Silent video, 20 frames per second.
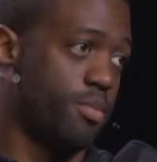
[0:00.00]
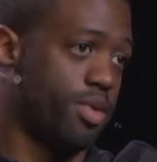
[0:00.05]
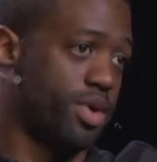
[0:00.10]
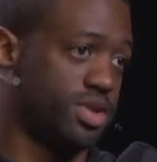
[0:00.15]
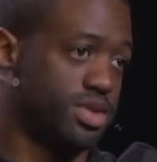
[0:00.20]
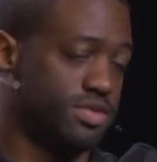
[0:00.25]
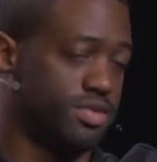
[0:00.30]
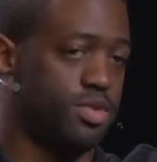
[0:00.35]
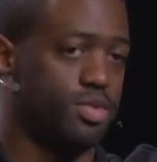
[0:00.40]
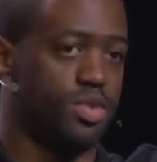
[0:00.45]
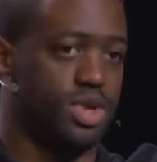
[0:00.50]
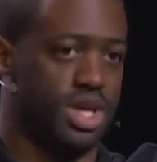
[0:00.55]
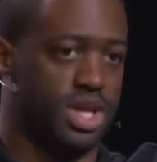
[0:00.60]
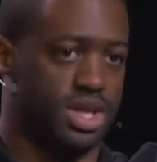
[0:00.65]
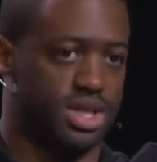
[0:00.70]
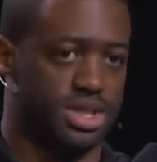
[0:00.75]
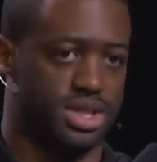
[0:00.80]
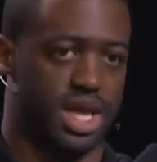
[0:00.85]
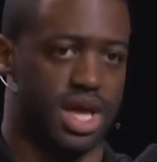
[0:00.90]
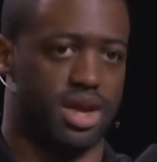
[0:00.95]
person. If you read
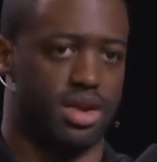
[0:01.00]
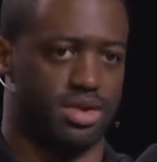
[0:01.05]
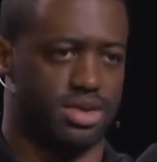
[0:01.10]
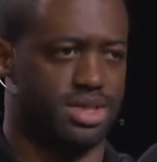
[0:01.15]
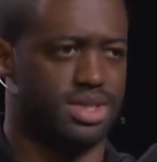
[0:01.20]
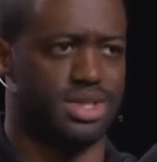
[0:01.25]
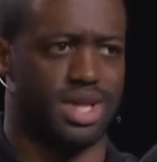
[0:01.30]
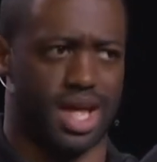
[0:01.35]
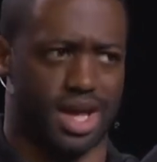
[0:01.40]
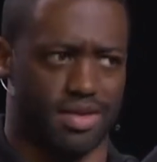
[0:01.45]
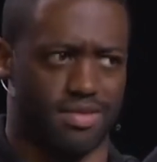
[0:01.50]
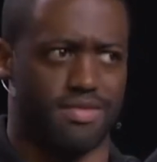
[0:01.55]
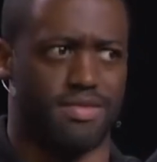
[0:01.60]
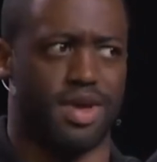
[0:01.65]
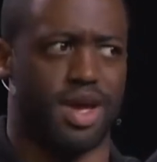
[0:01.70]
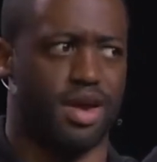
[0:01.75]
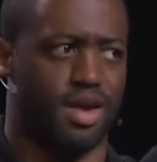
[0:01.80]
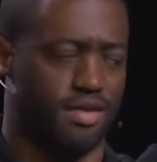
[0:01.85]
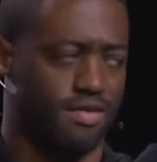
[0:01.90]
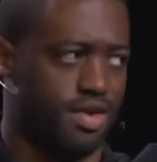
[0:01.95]
his letters, he's like
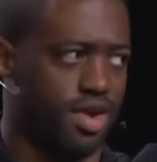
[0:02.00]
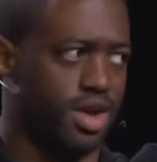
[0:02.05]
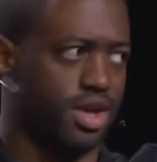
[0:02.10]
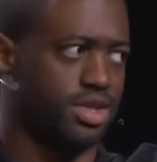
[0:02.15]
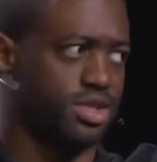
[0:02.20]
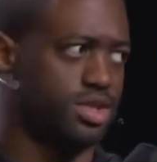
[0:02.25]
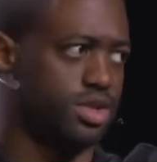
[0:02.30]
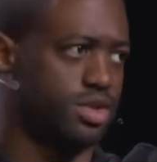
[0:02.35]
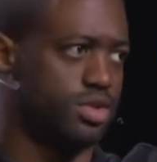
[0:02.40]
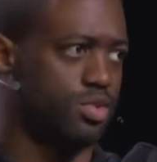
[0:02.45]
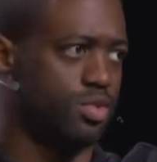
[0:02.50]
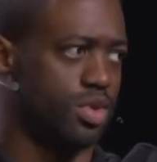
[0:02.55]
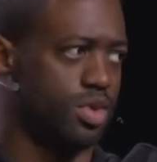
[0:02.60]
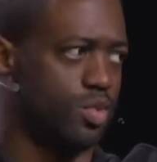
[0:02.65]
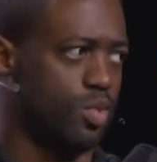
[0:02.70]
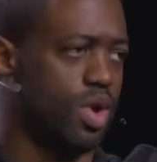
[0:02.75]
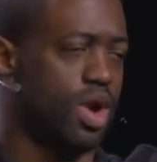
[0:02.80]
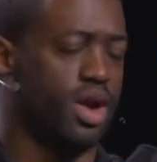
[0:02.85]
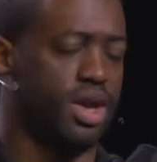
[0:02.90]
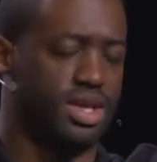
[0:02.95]
very, very in tune with
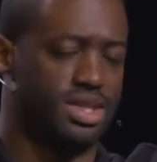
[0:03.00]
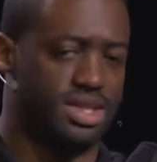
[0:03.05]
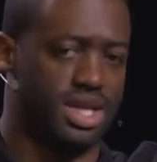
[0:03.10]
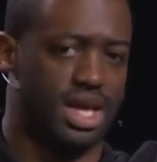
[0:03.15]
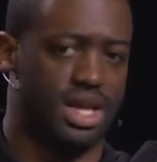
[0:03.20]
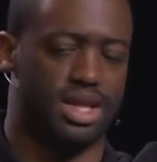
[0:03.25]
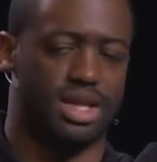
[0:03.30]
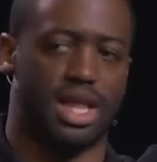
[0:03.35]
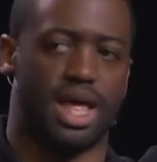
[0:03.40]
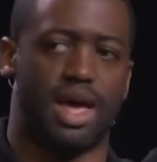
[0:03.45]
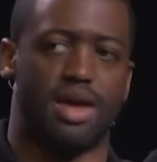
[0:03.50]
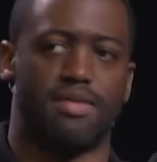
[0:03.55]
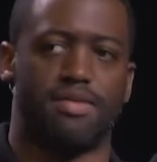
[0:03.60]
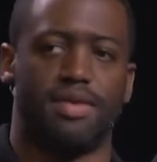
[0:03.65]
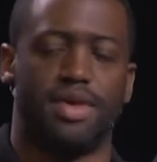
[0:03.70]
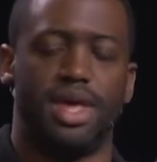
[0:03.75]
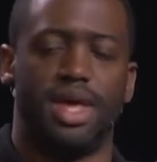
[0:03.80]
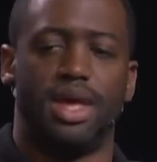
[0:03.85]
where he's at in life.